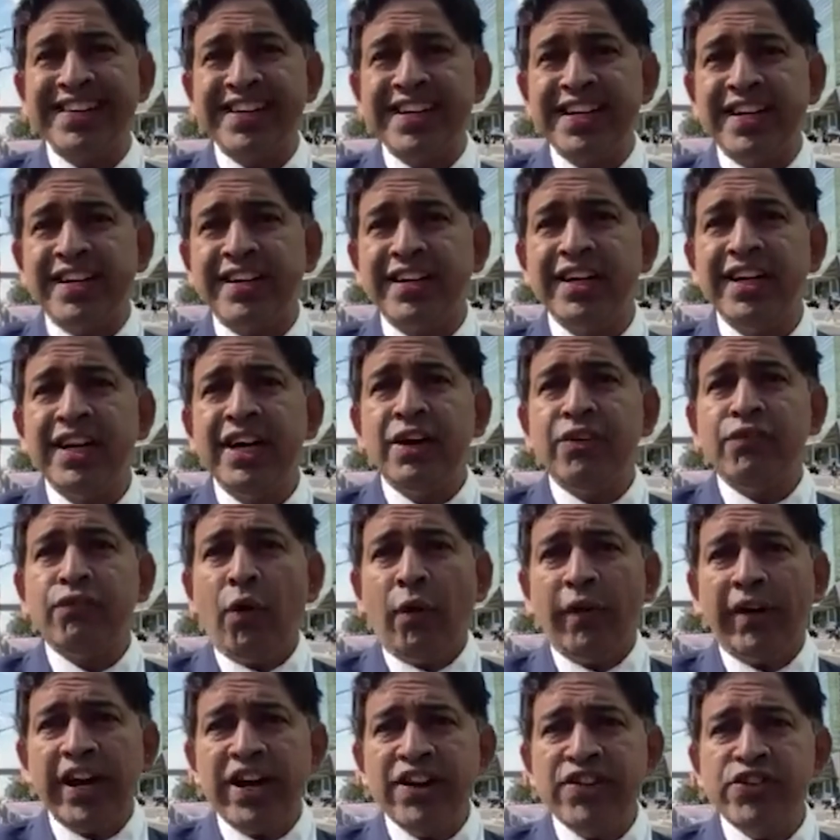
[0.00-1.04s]
Third,
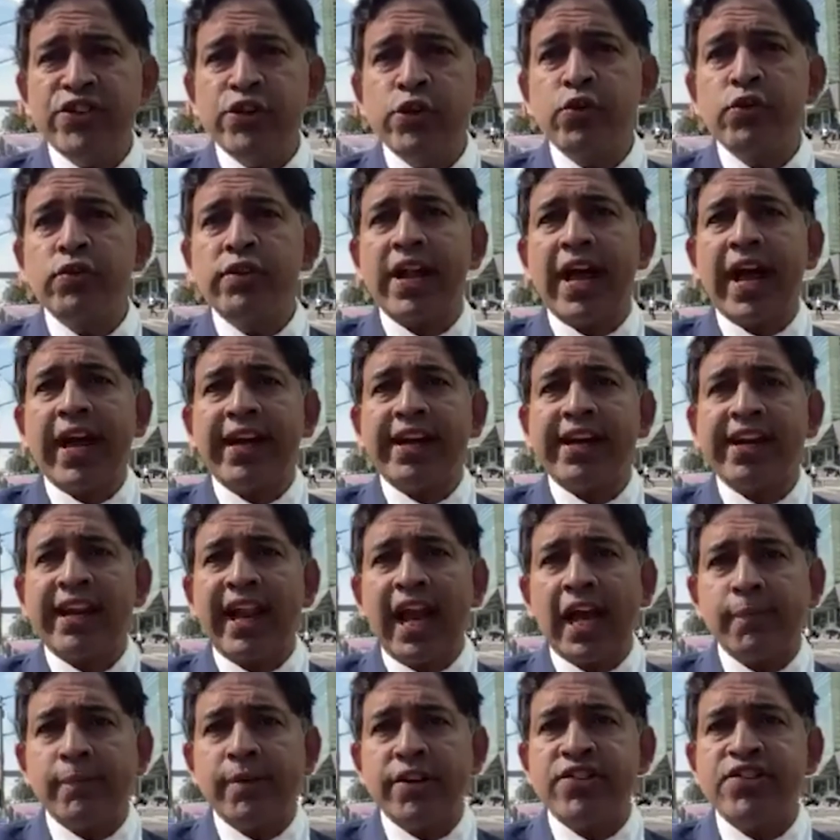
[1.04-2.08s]
for issues like
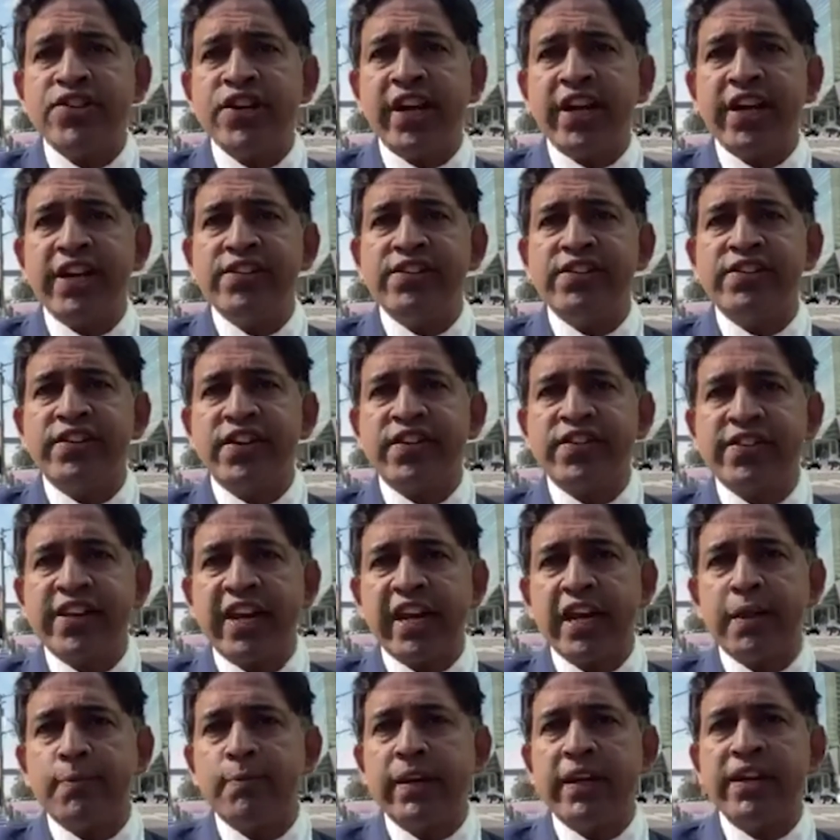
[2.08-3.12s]
climate change,
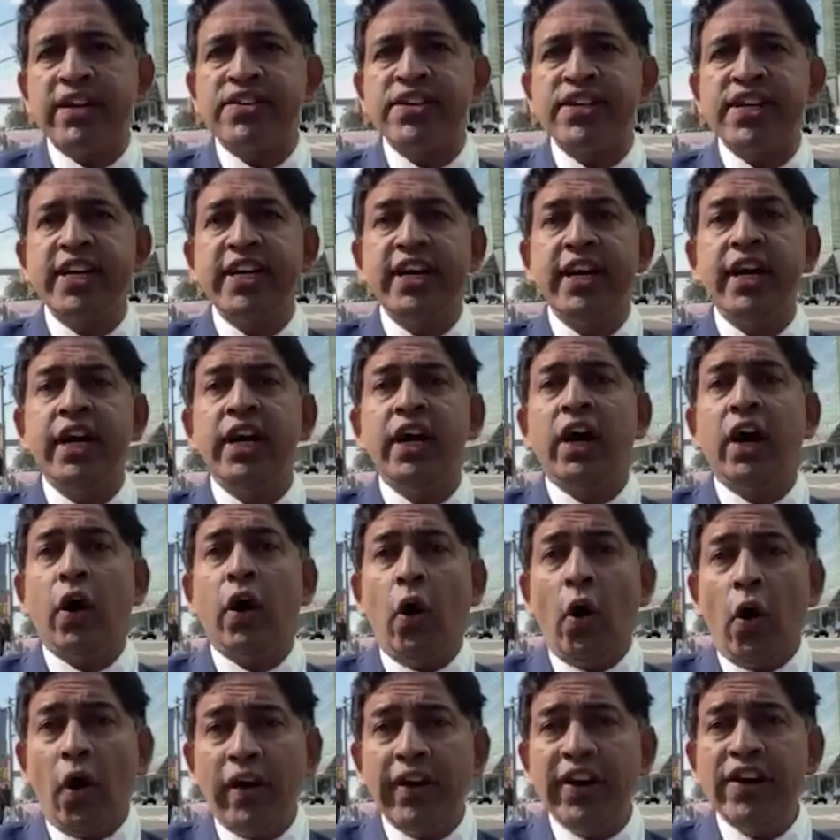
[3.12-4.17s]
sustainability,
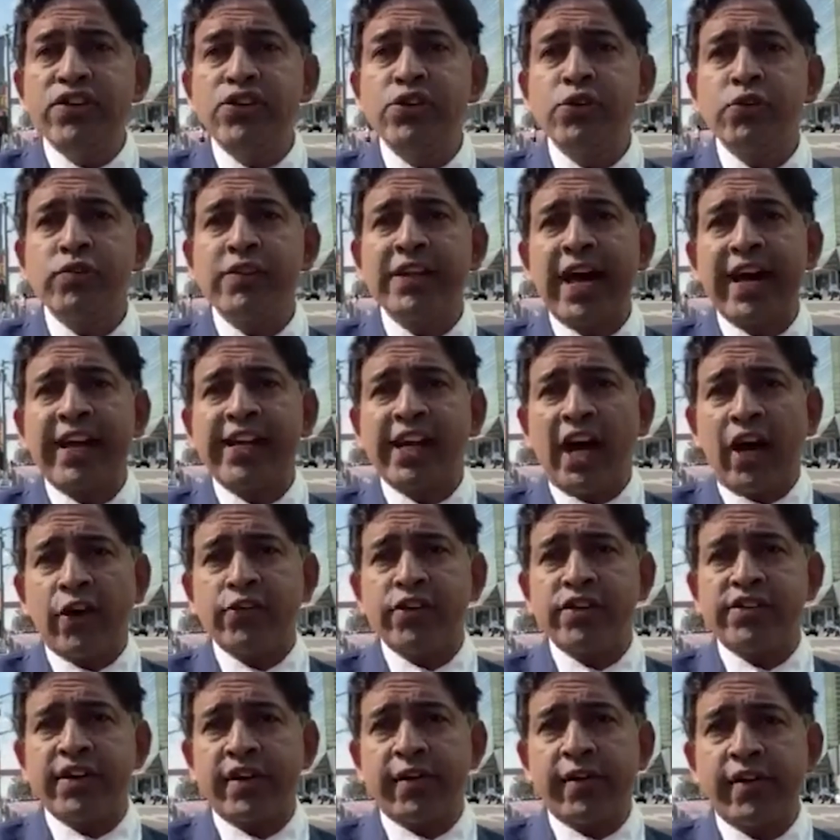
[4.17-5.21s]
on issues like
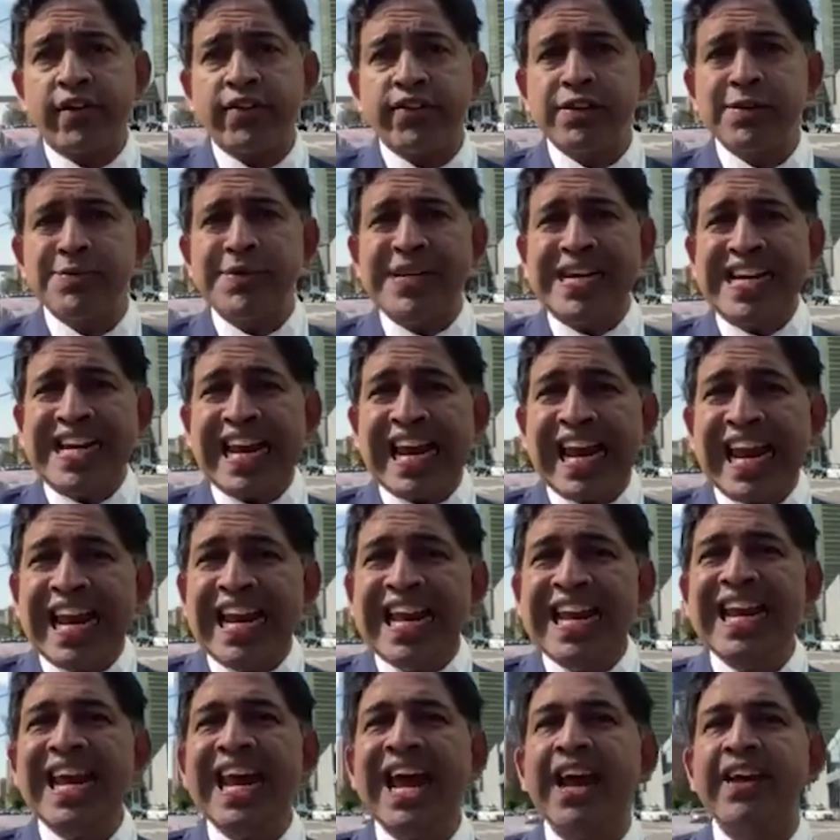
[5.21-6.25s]
counterterrorism,
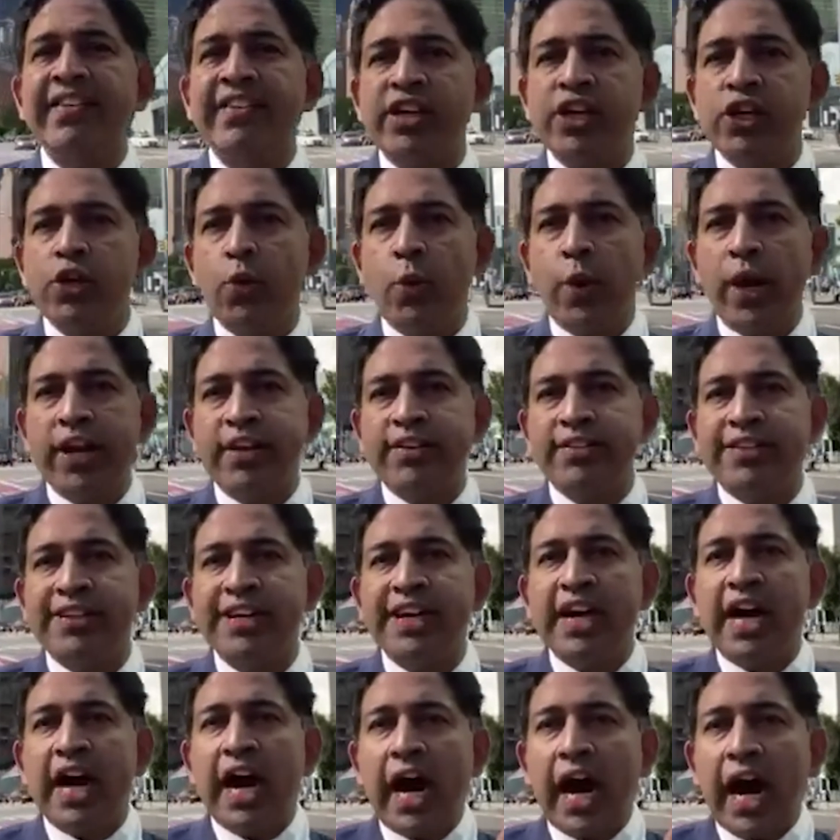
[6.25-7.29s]
India and the US
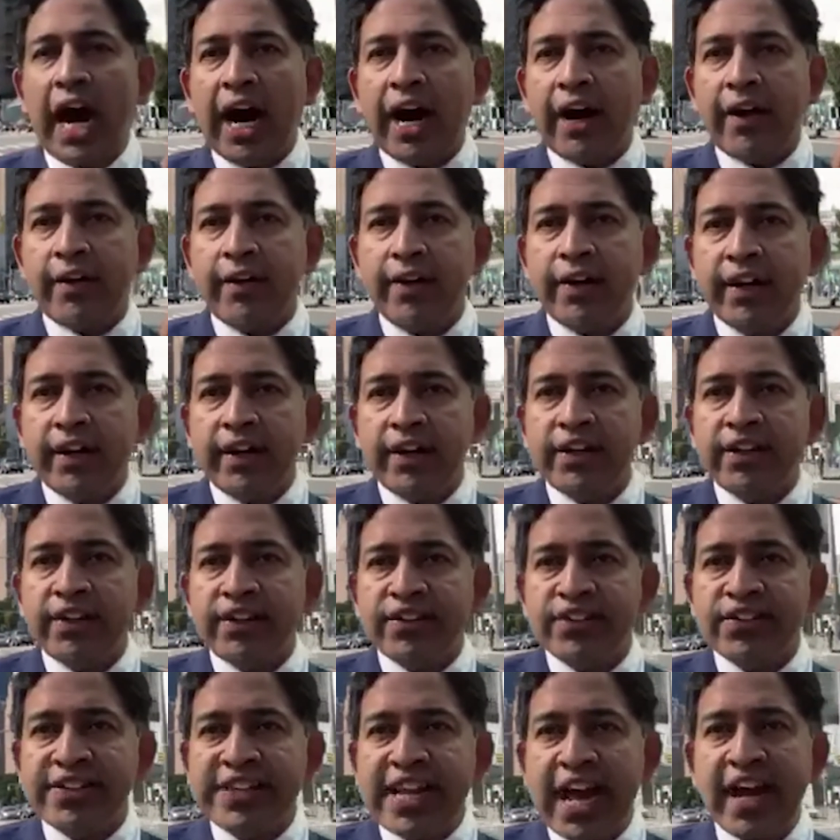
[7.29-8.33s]
are
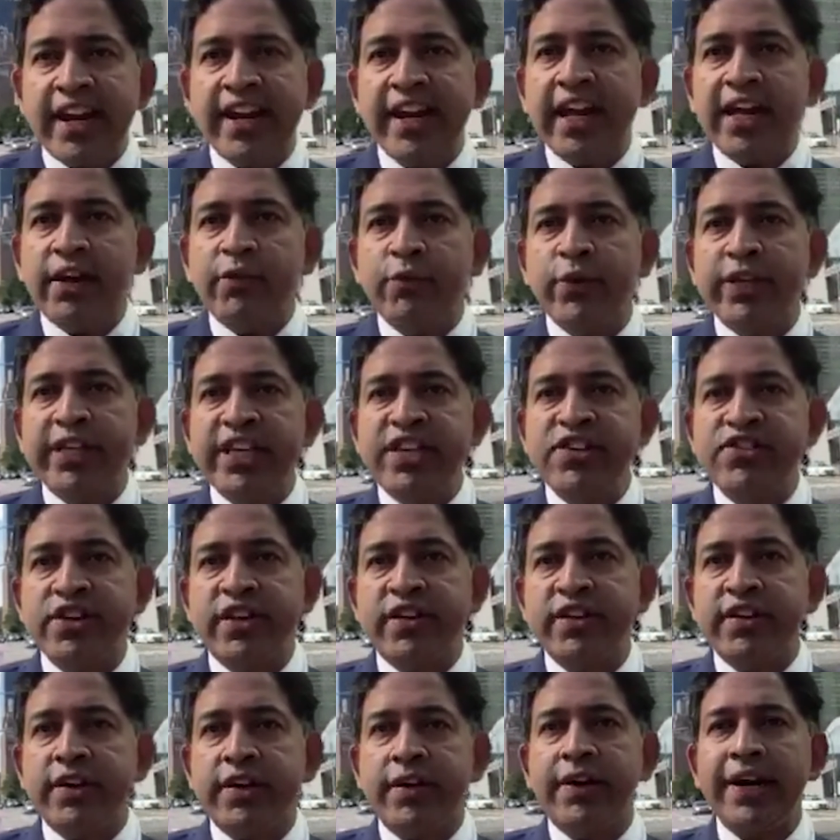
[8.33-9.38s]
standing with each
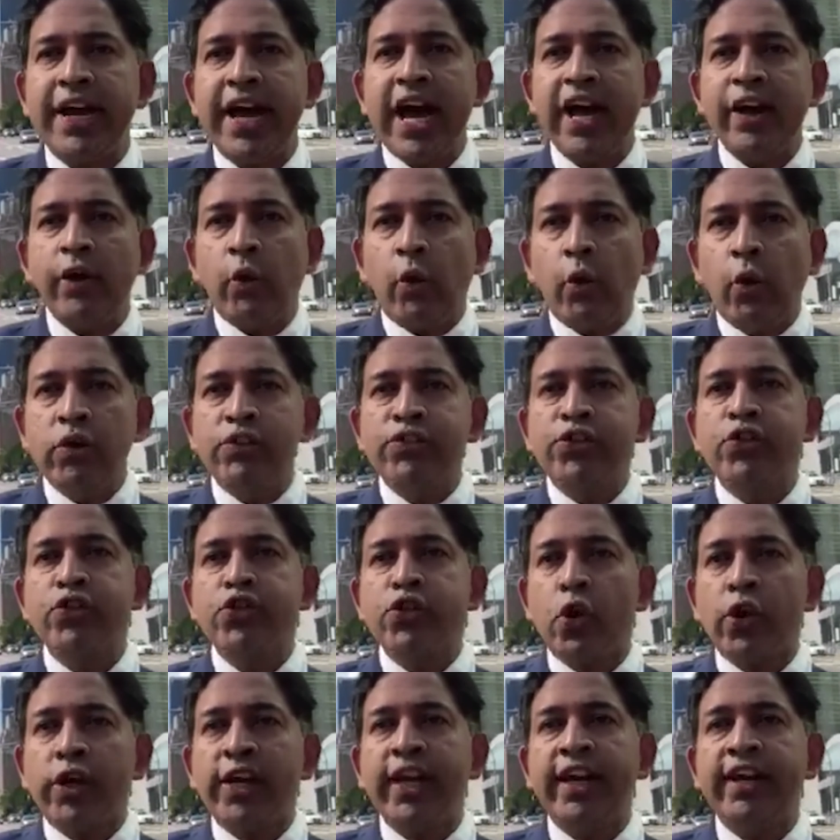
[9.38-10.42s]
other and also
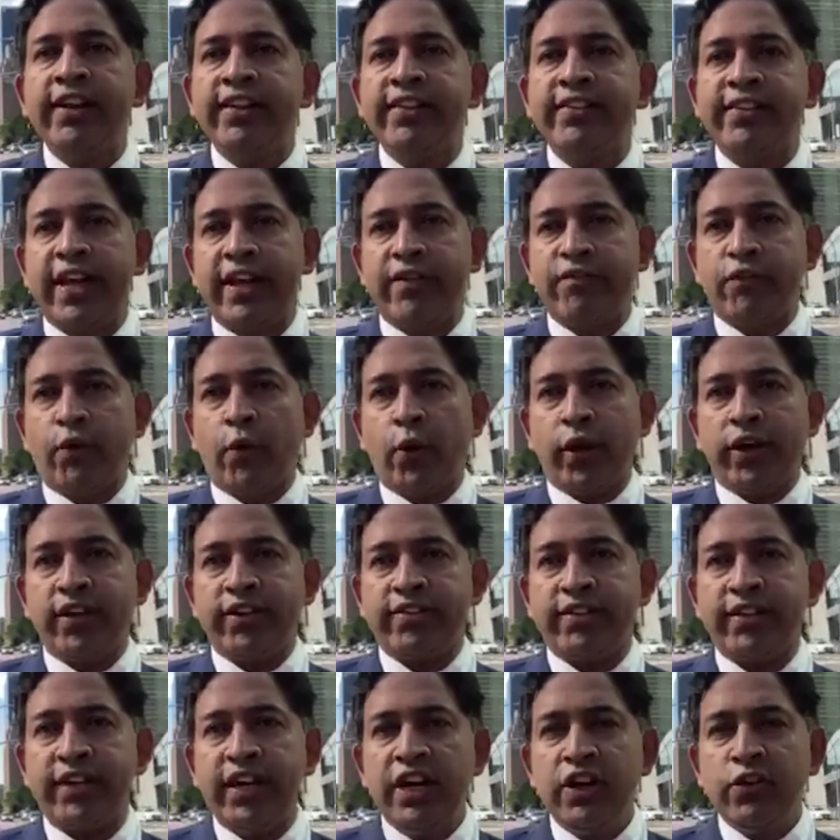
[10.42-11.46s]
talking in the same
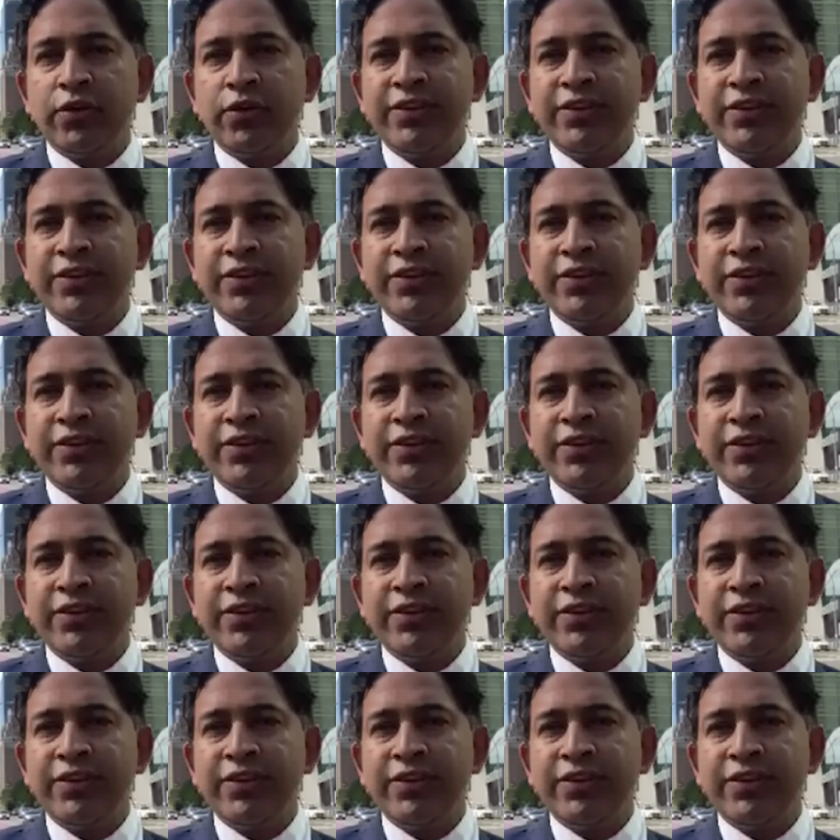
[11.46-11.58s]
voice.